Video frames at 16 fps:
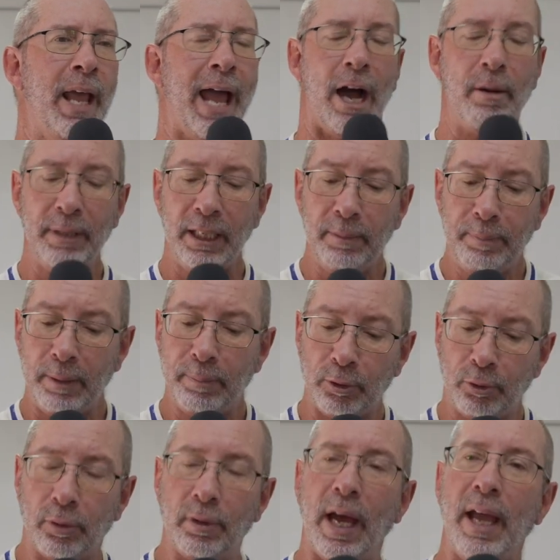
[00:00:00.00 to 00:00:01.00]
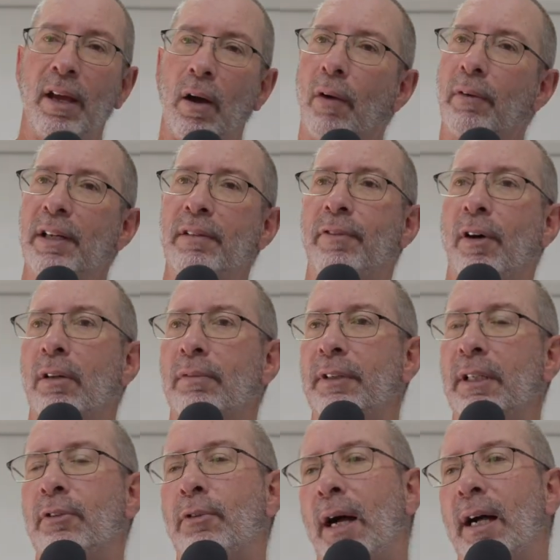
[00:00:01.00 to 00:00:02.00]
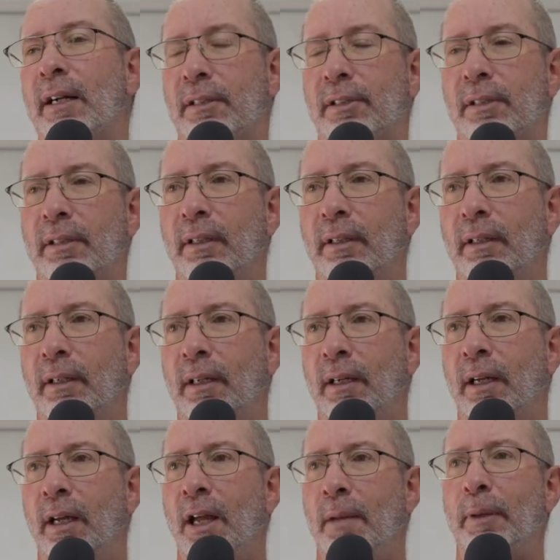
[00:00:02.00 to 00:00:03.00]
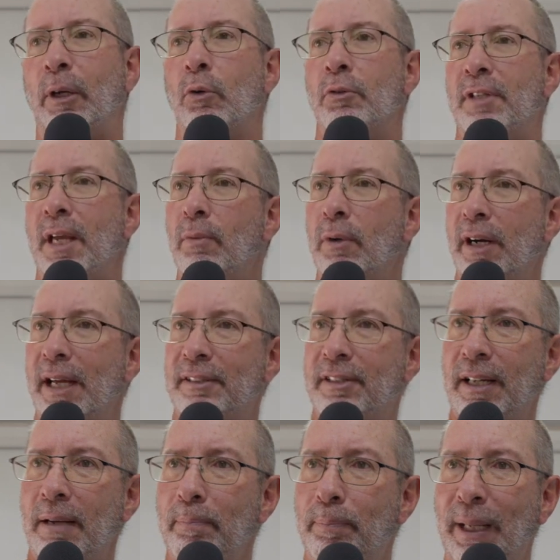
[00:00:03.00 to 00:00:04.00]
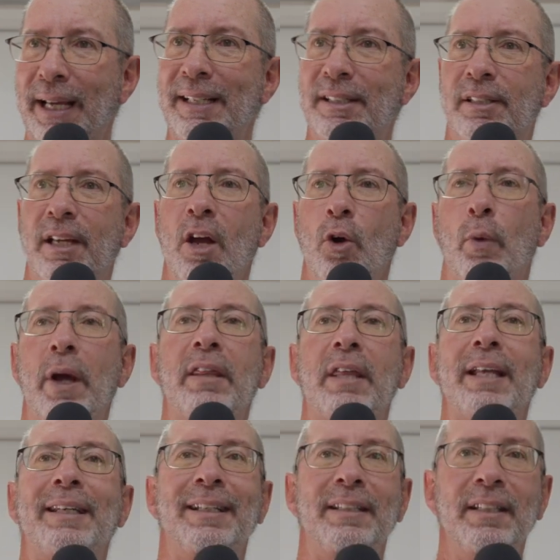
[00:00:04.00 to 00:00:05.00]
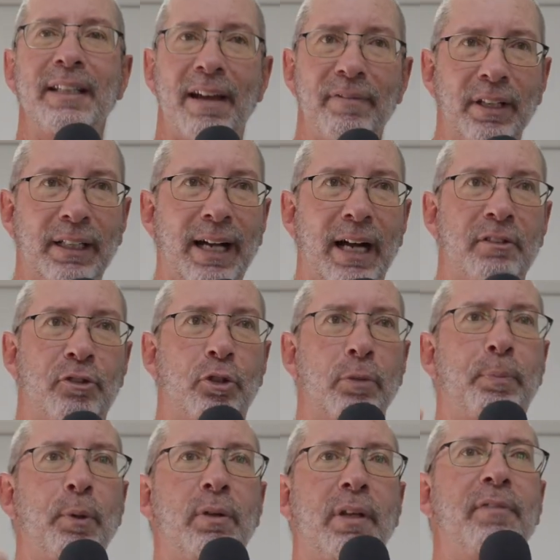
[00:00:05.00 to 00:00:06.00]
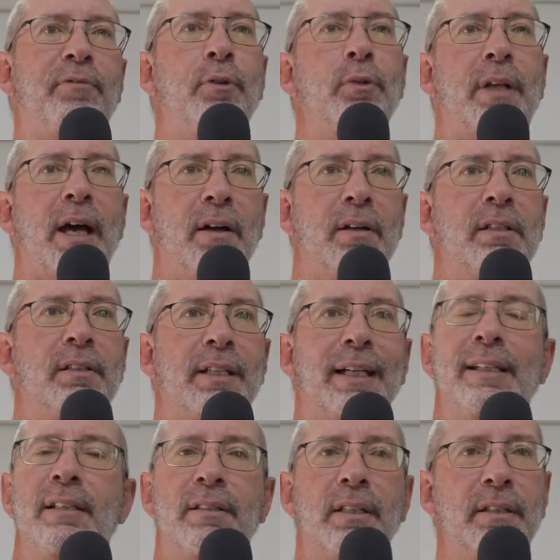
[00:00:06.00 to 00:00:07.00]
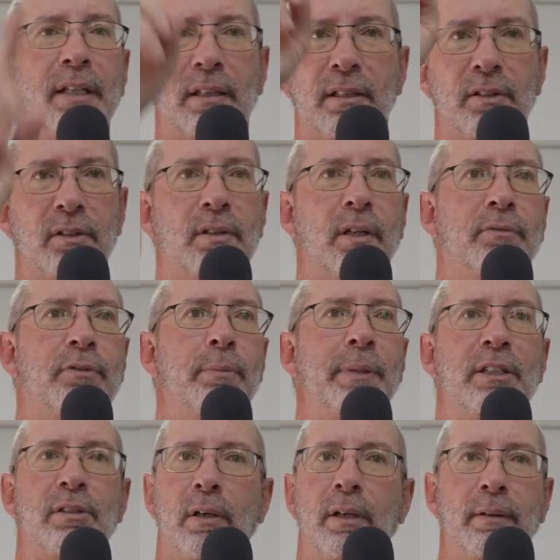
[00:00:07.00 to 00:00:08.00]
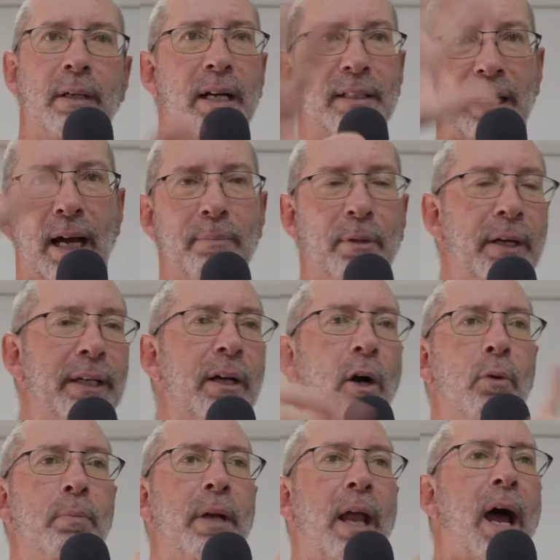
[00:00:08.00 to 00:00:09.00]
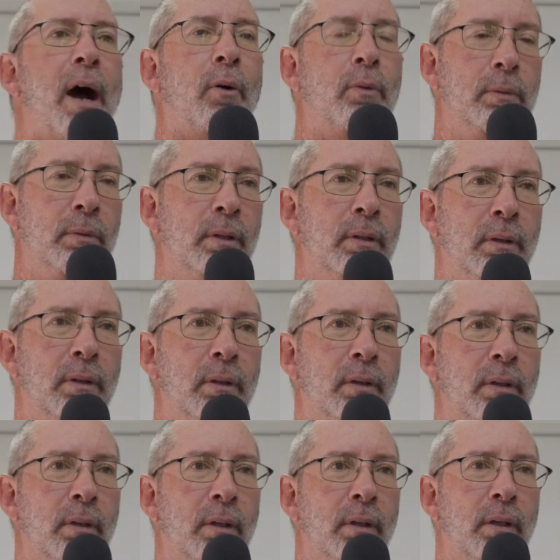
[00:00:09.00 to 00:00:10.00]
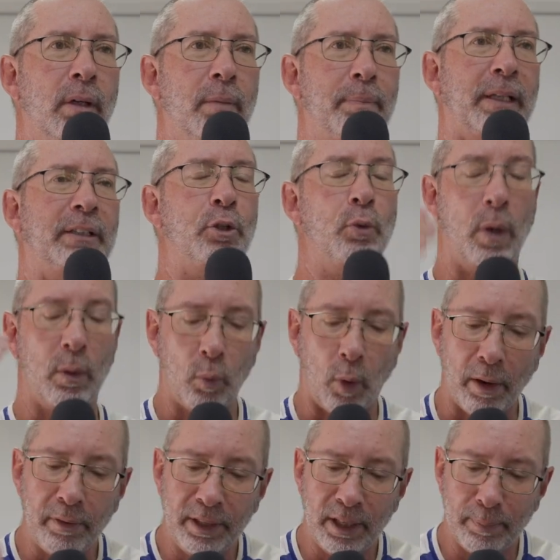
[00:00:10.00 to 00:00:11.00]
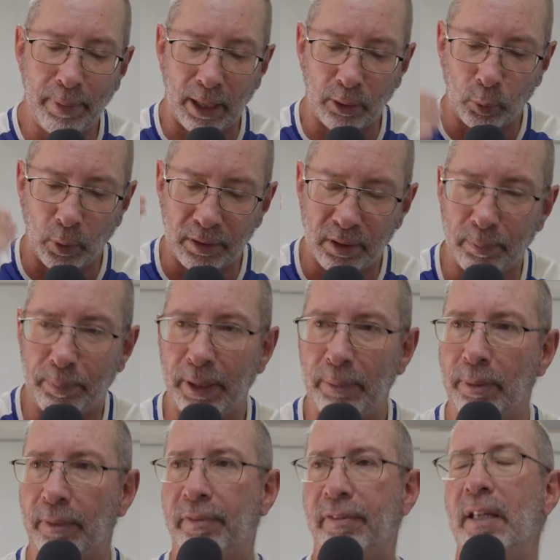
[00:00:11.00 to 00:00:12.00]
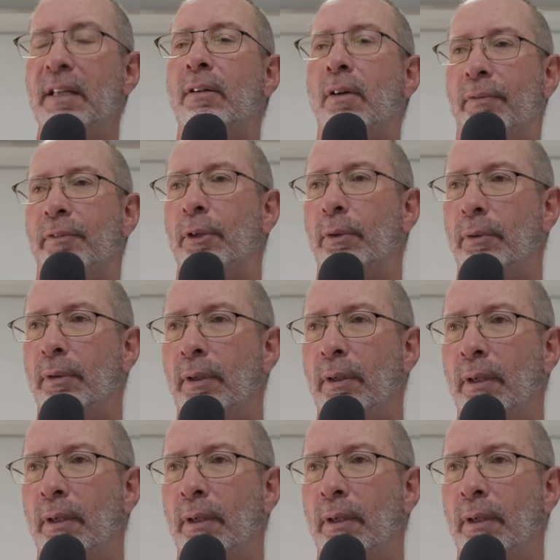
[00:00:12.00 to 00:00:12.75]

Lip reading: How many people today are involved in drugs because they were at some place where they didn't have the guts to put their foot down and say, listen, yeah, this is not for me. Sorry, guys, I'm going home now. But you were worried about what the people think of you.